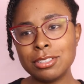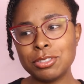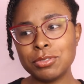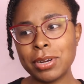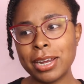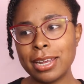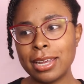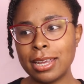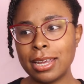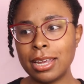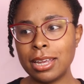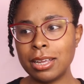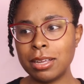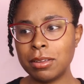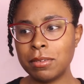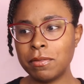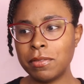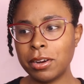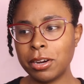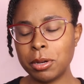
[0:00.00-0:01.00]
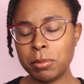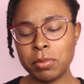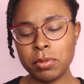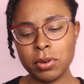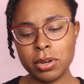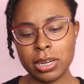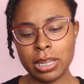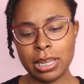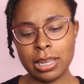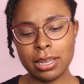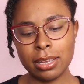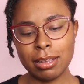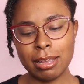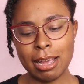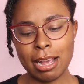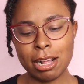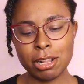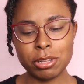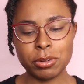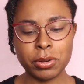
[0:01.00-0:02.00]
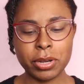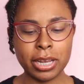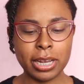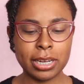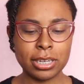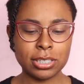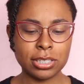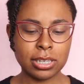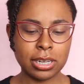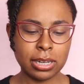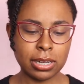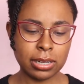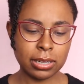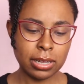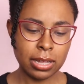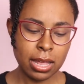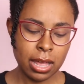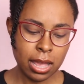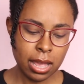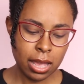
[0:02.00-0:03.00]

striking, very pretty alocasia.